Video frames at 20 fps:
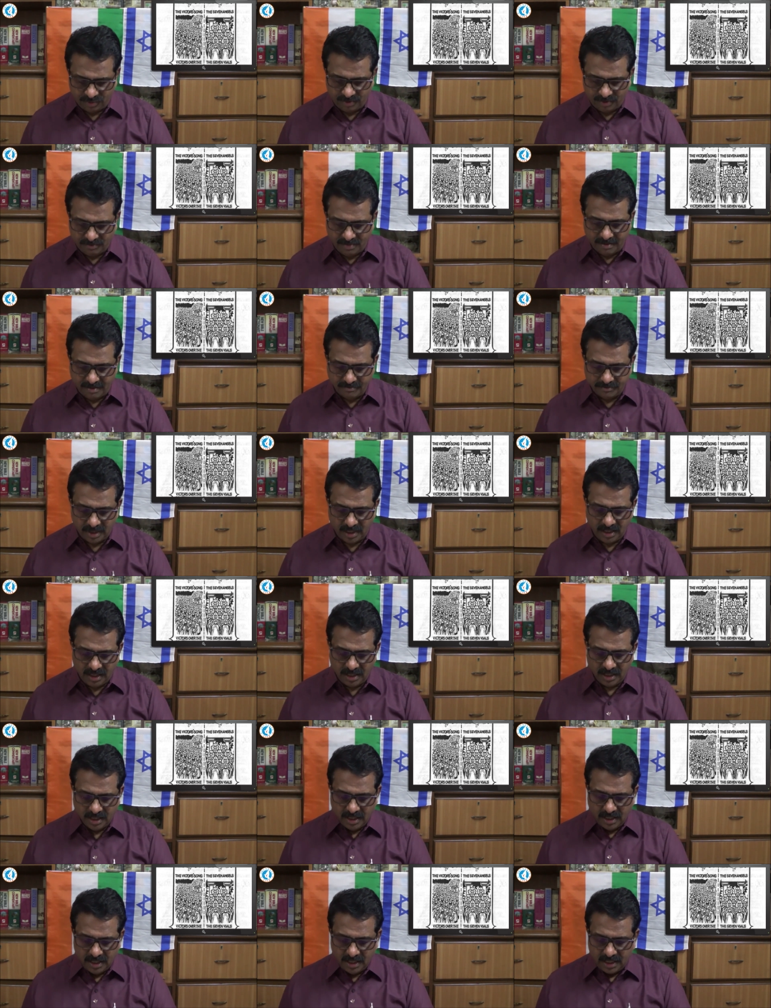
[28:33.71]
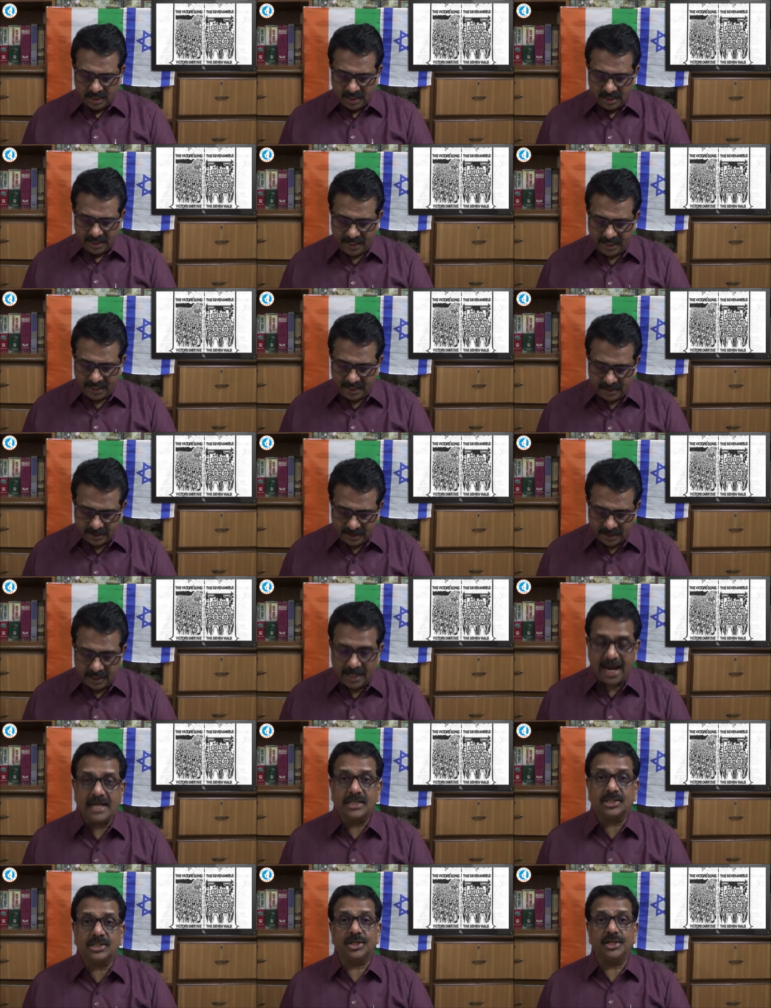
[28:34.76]
Remember in
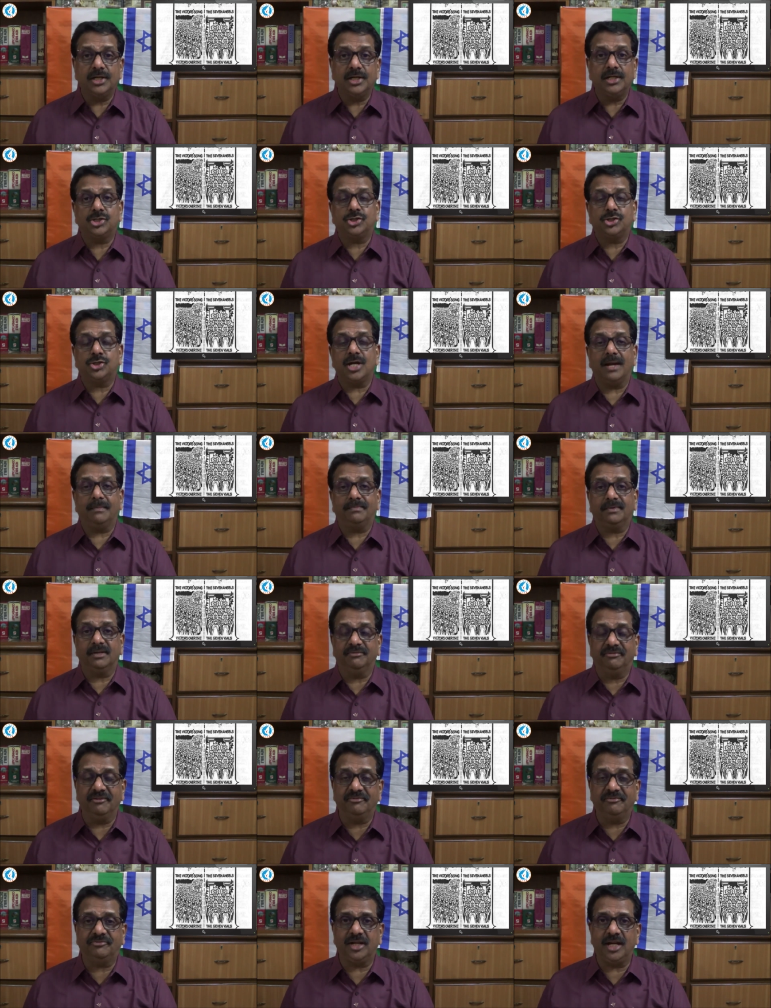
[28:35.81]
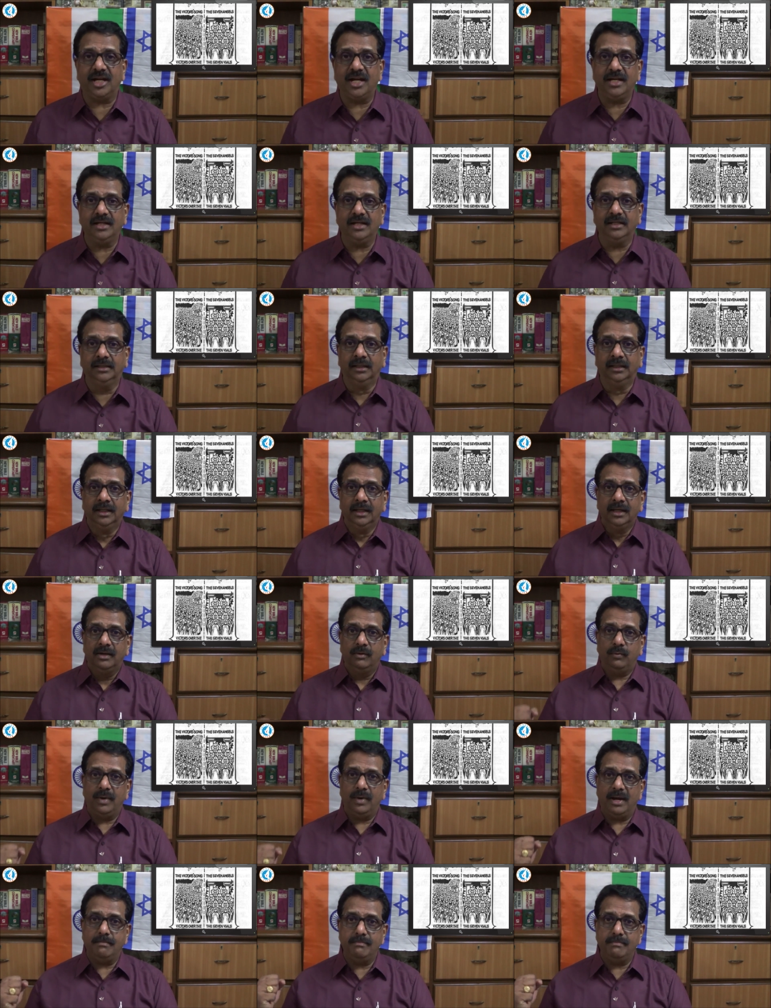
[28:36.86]
Exodus chapter 15
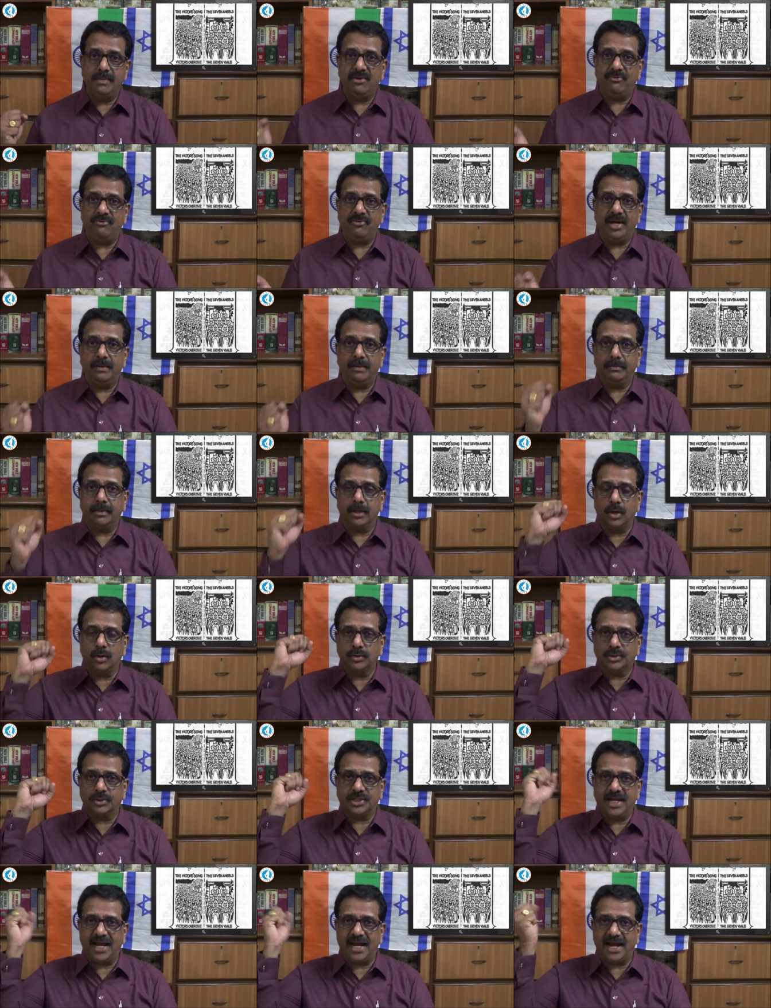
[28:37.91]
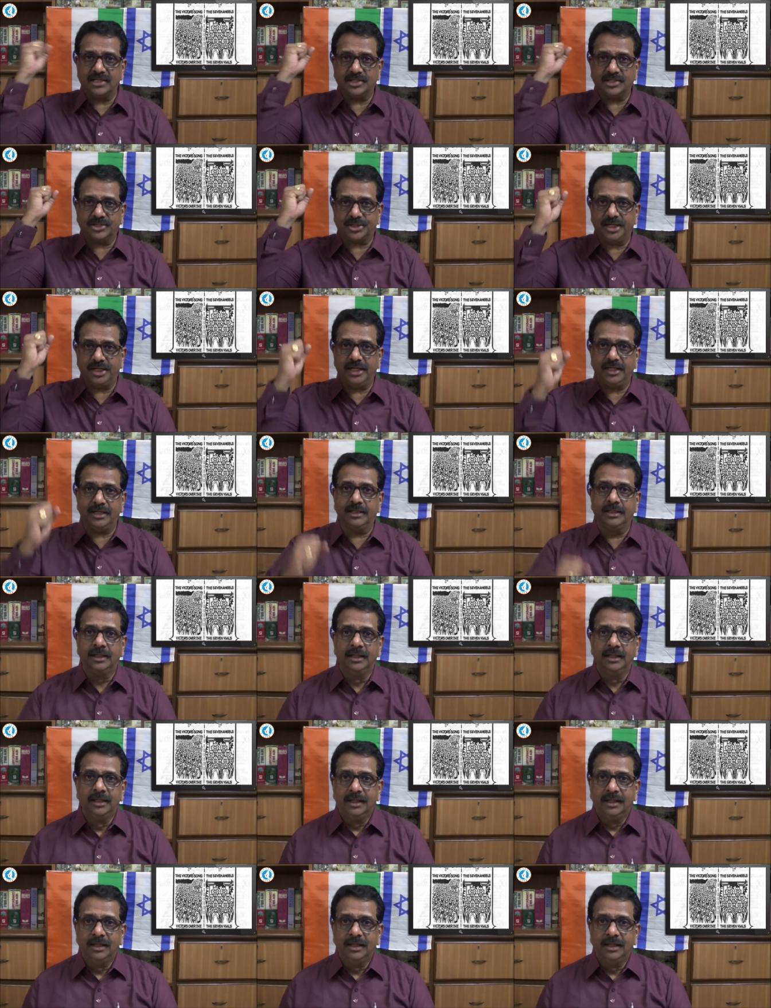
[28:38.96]
where Miriam goes dancing